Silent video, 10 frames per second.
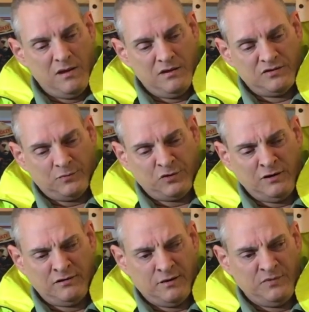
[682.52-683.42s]
so I'm
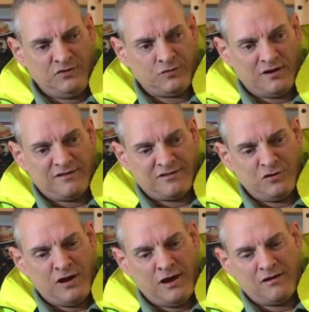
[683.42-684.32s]
trying to demonstrate that
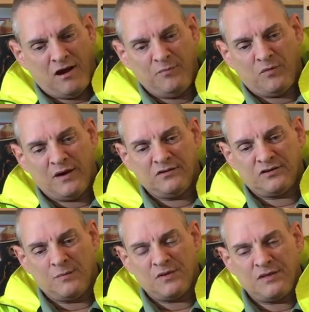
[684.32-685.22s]
you can operate
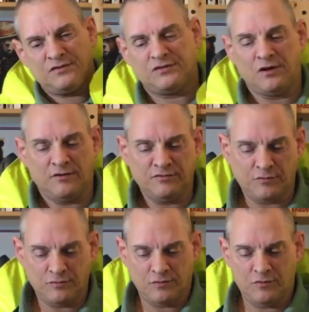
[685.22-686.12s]
some of this stuff
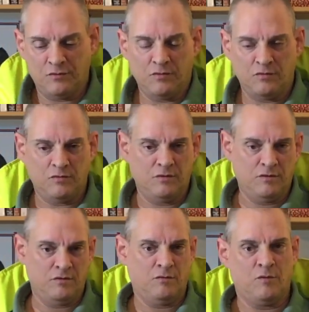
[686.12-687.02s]

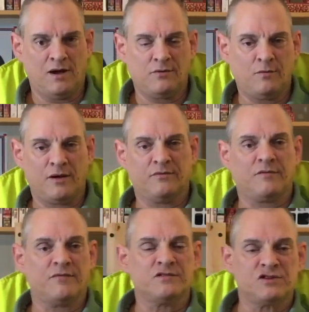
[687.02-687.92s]
while you've
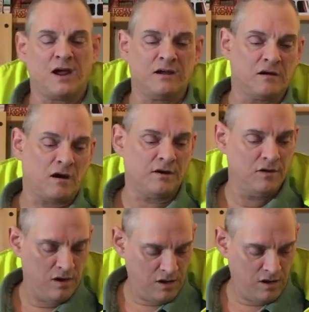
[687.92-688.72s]
got the jacket on.